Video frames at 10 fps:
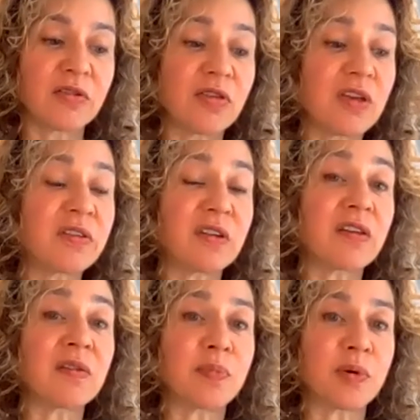So this
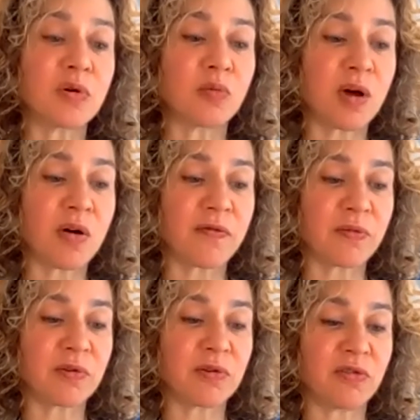doesn't bode well
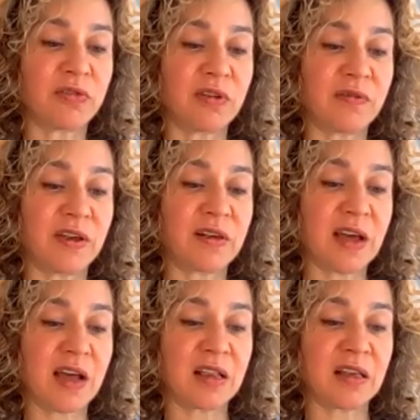for reducing
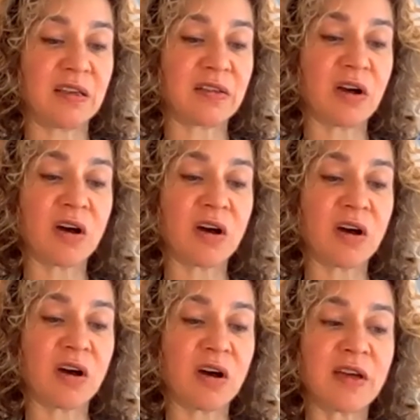fatalities. Our
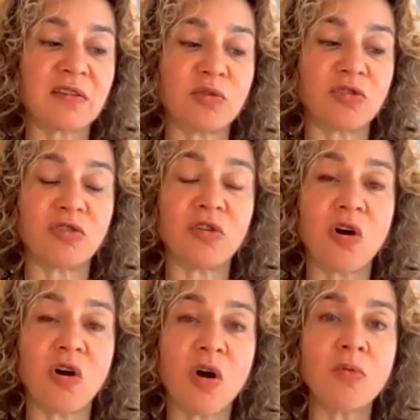task, which
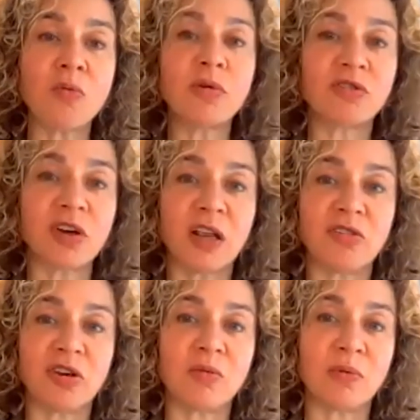is always
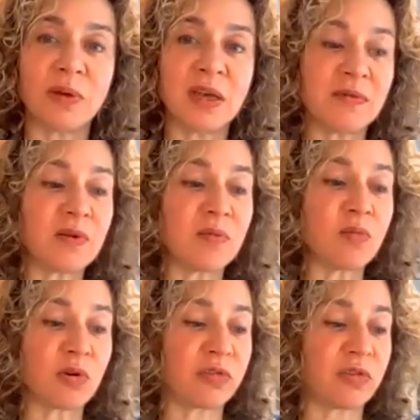challenging, will be even
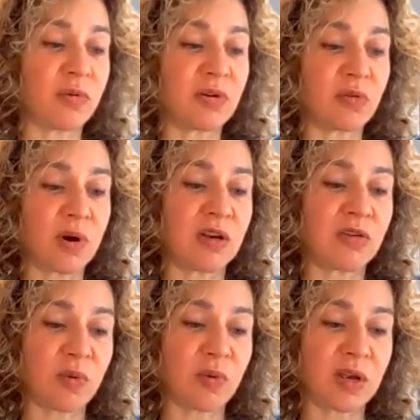more so in
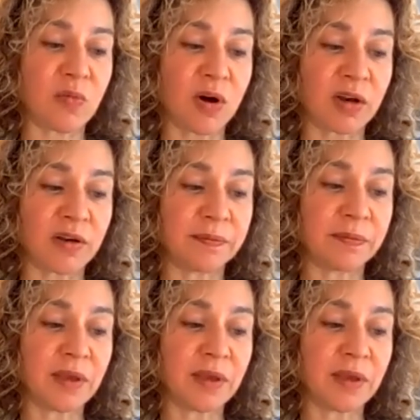2021.